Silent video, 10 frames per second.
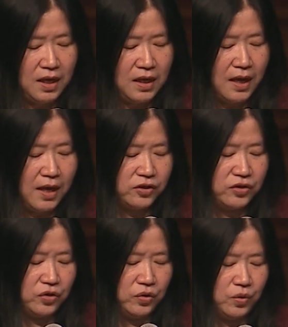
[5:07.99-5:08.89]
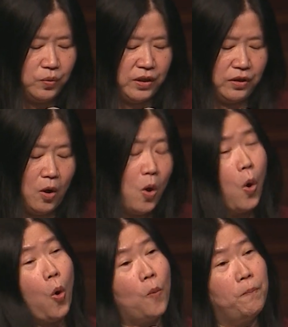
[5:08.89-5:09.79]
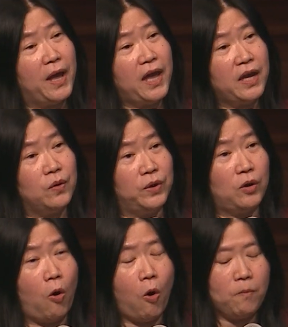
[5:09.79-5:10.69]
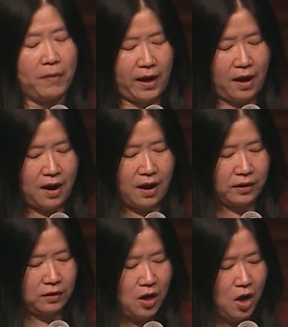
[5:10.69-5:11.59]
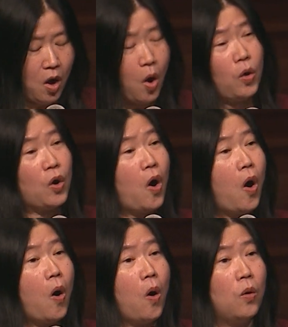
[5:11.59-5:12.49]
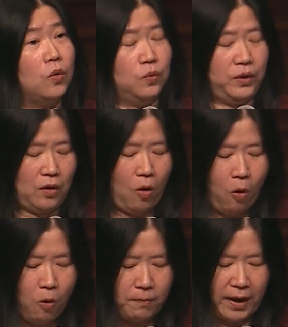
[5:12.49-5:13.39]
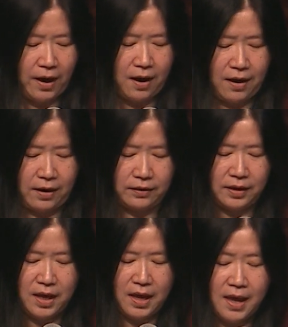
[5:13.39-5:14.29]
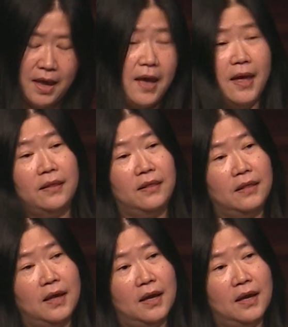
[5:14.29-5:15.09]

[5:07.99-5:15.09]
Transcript: it has to do with obey with all my heart or call with all my heart. And